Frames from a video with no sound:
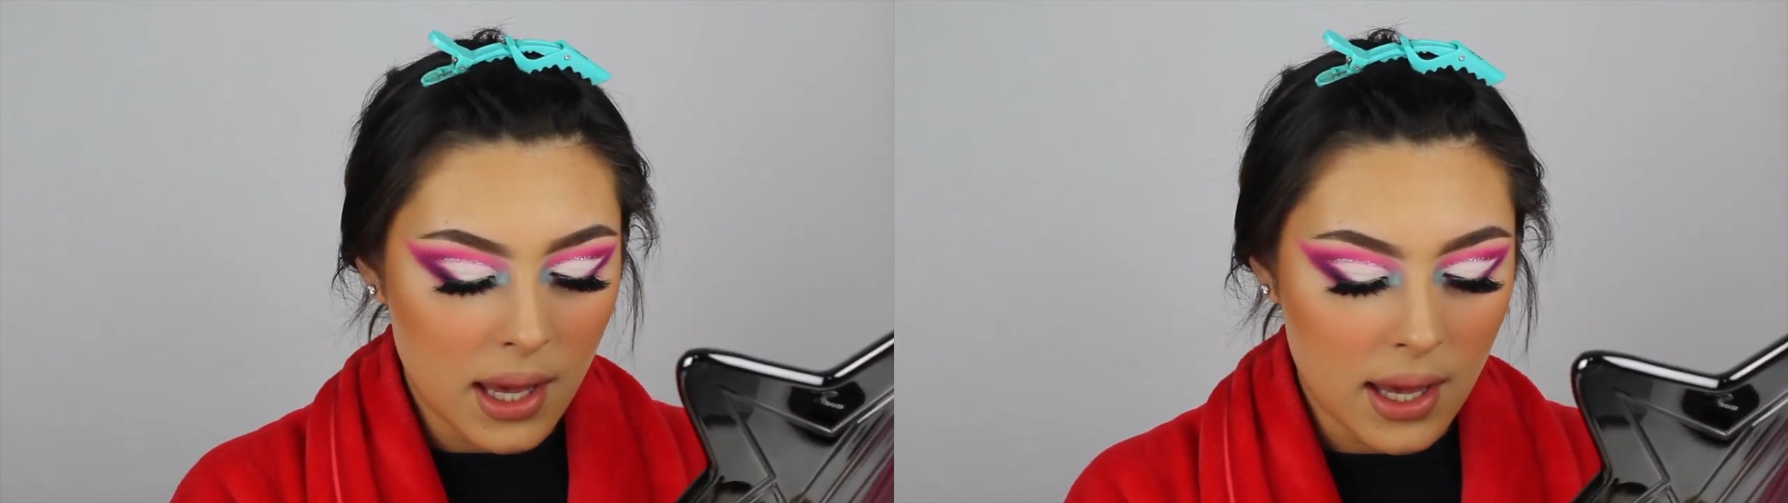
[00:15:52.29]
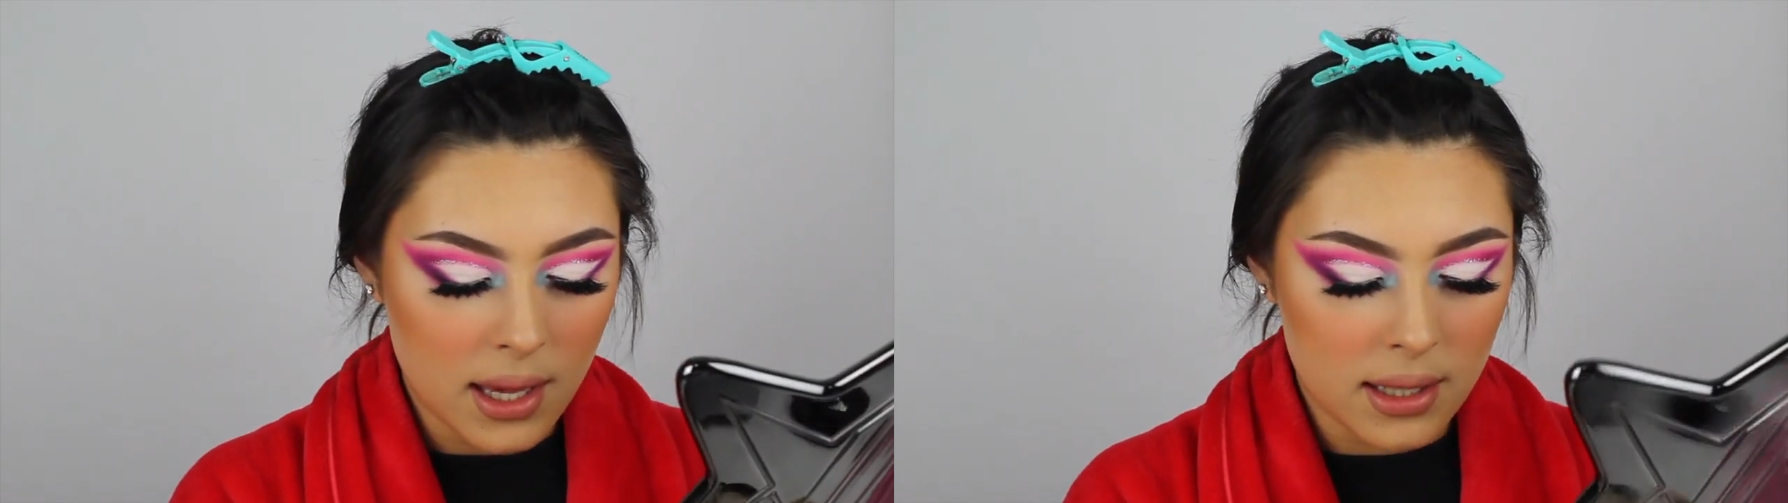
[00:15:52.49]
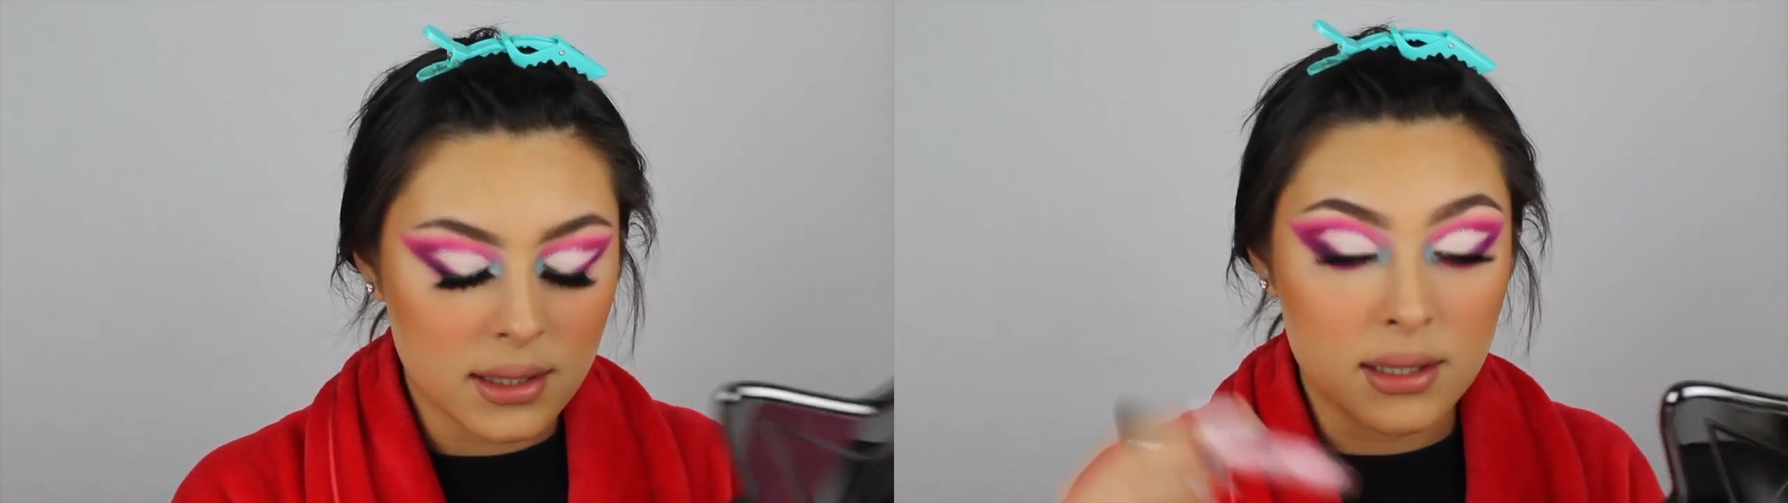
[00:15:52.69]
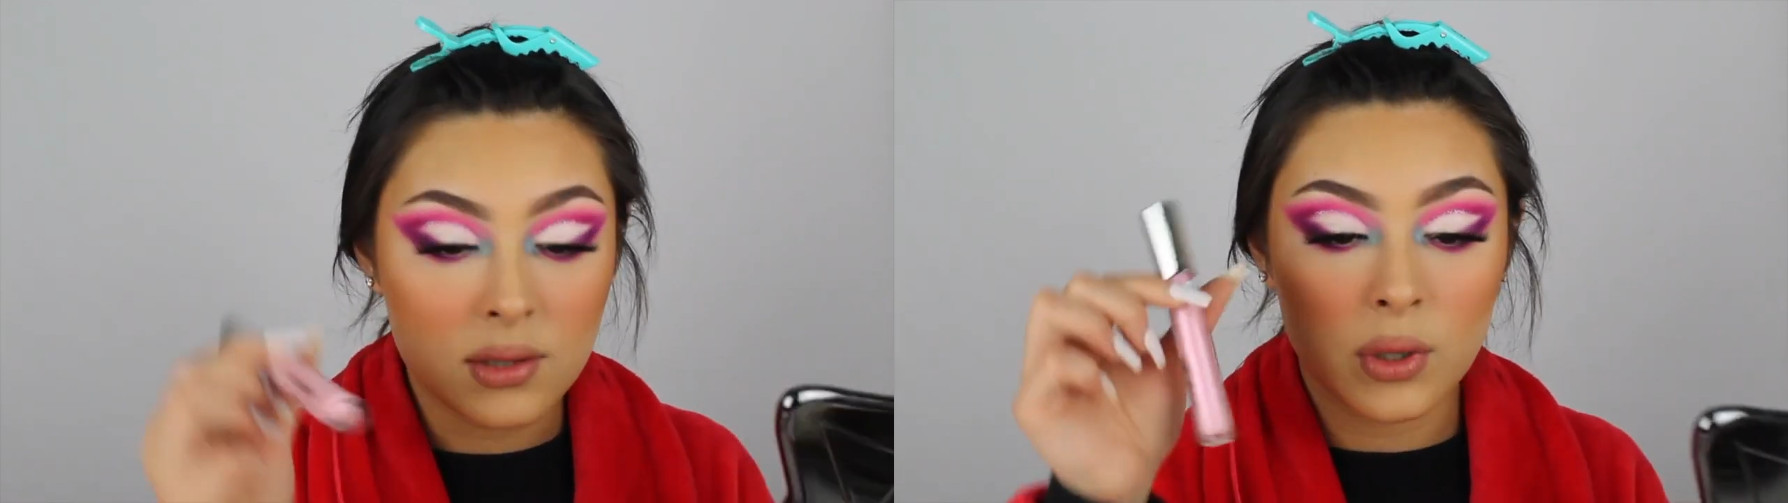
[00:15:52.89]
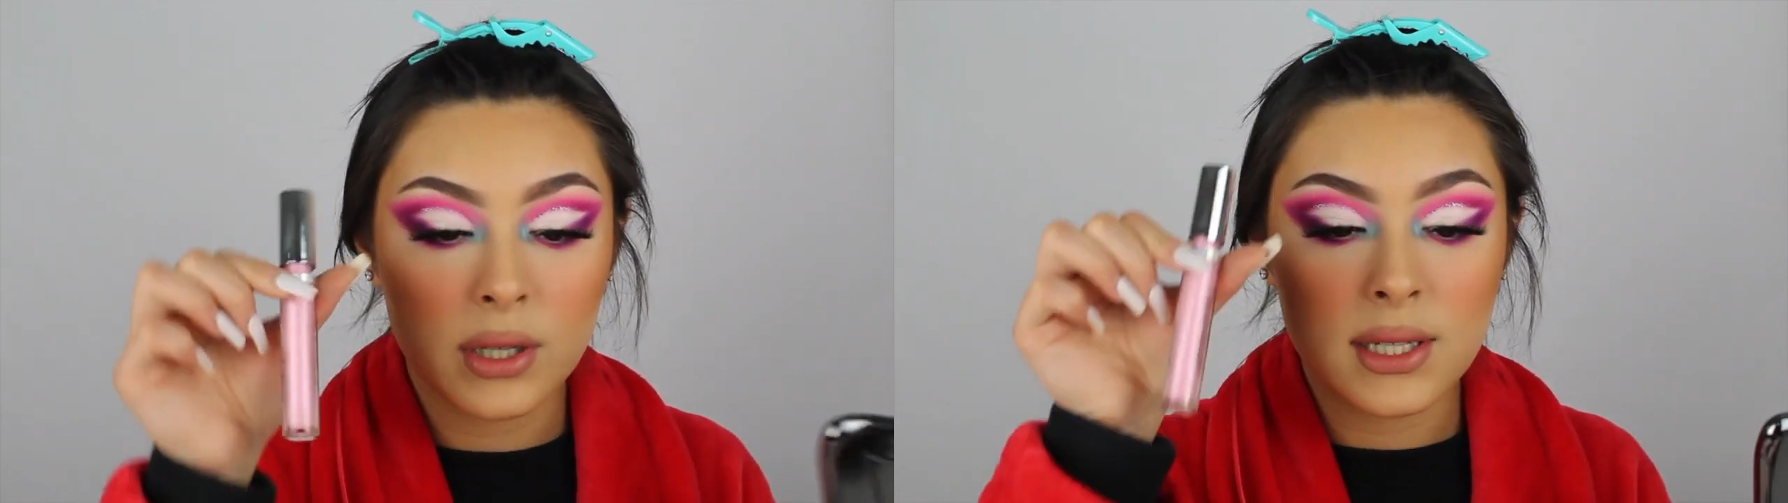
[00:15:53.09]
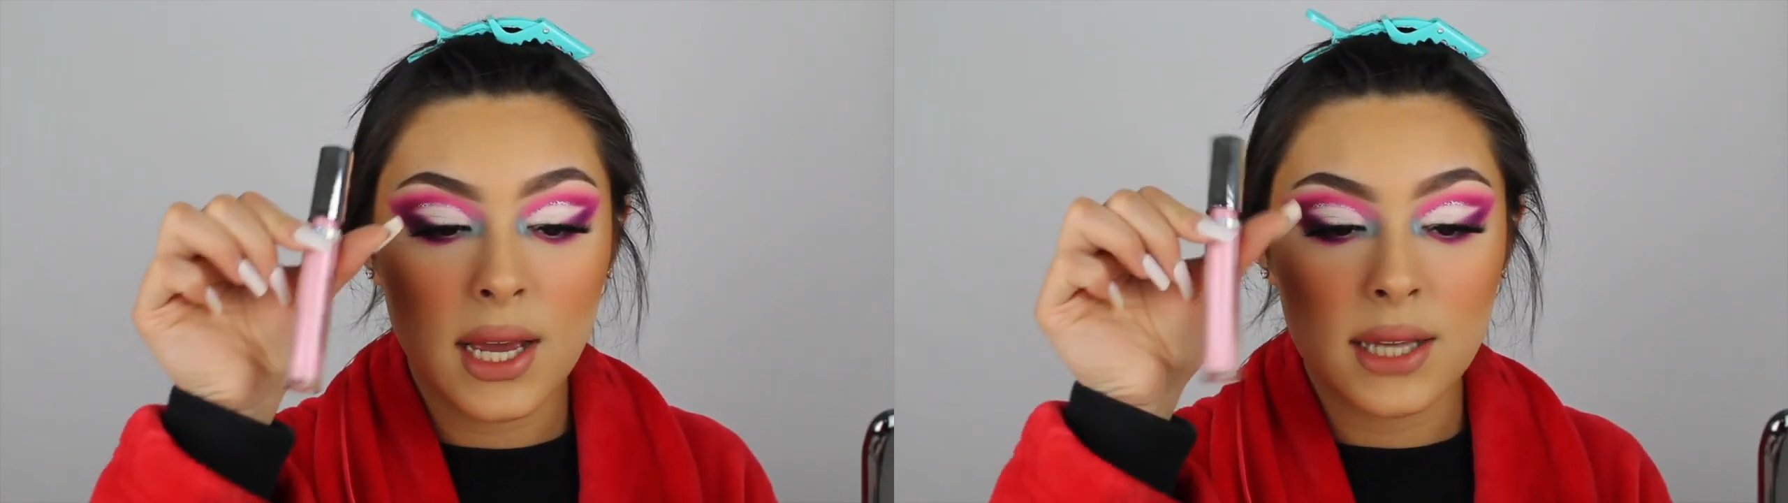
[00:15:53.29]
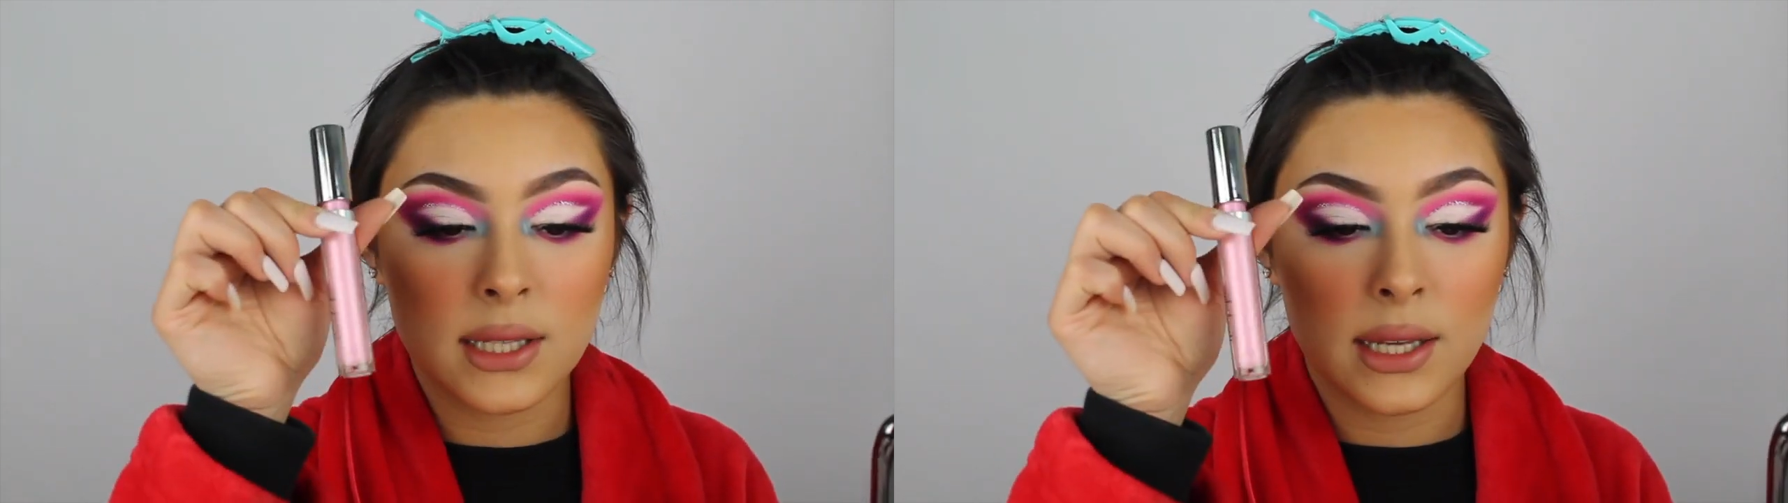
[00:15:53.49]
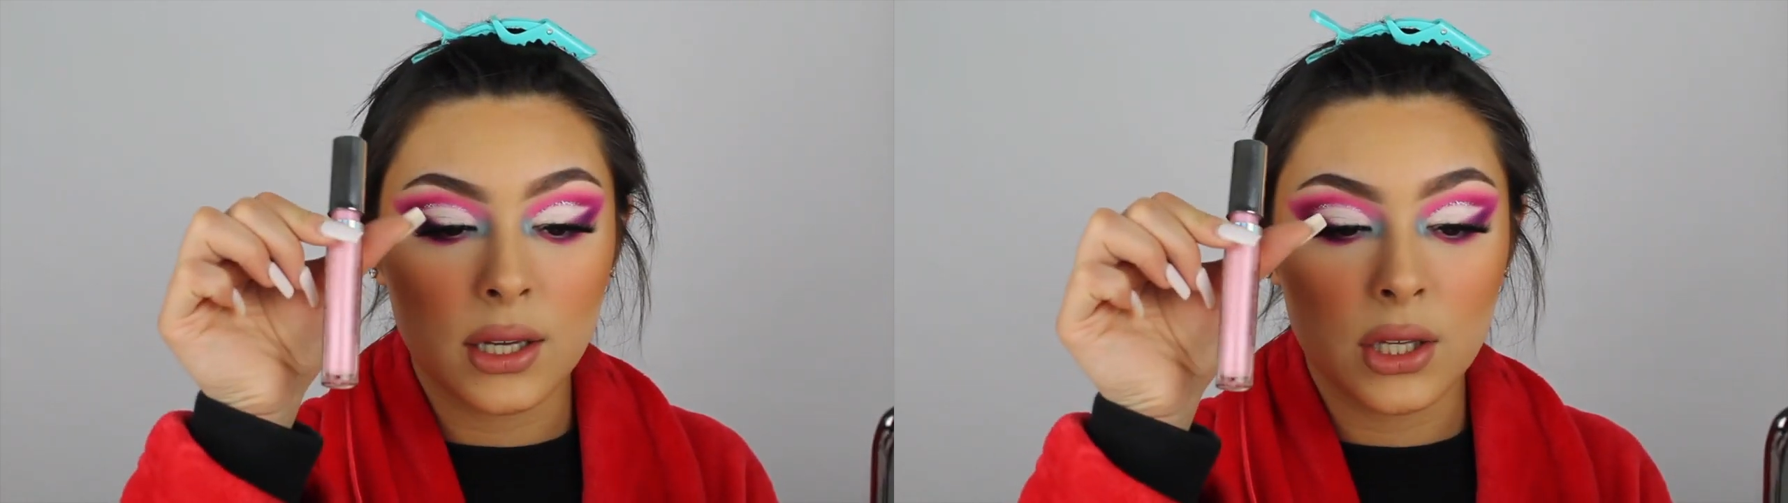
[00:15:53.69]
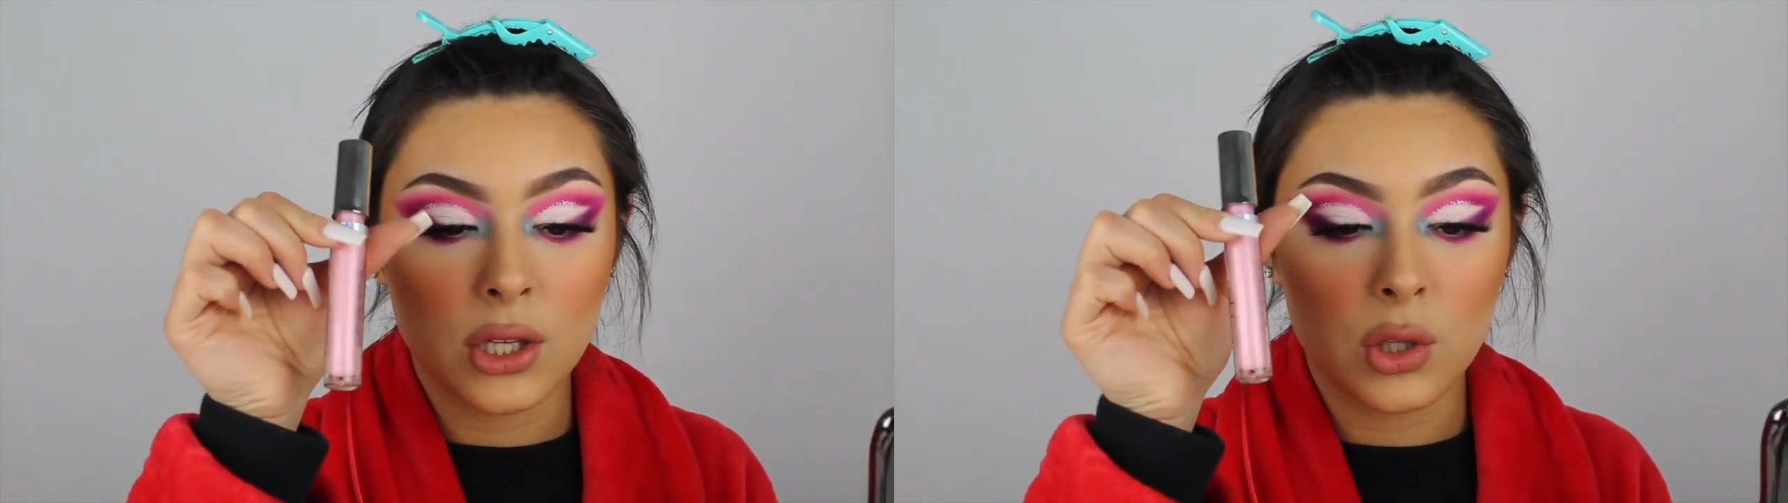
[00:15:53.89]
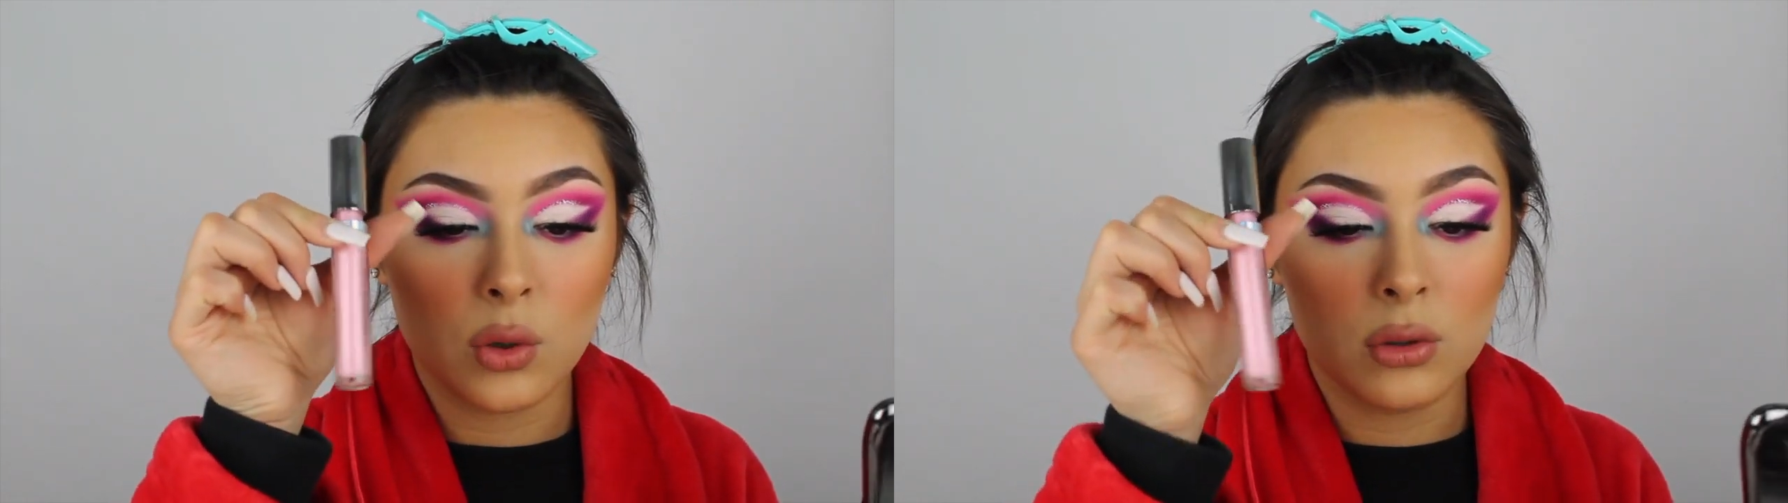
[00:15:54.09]
And this one, it has like a
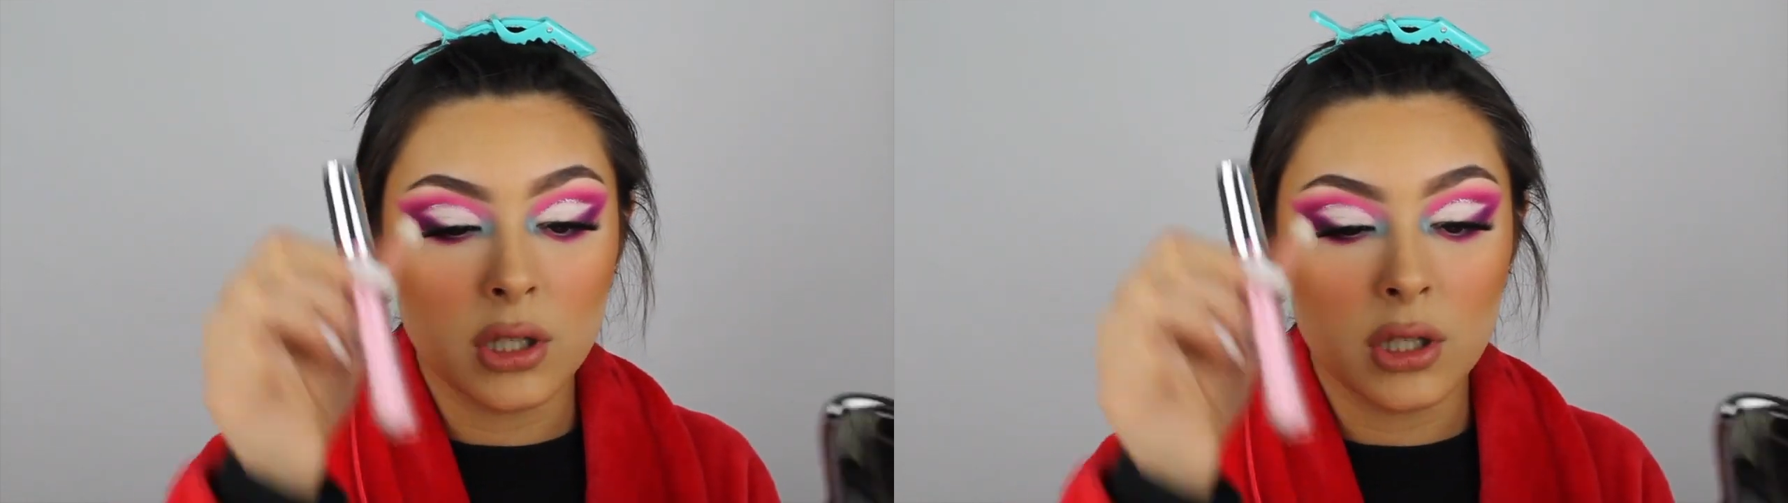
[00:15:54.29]
cute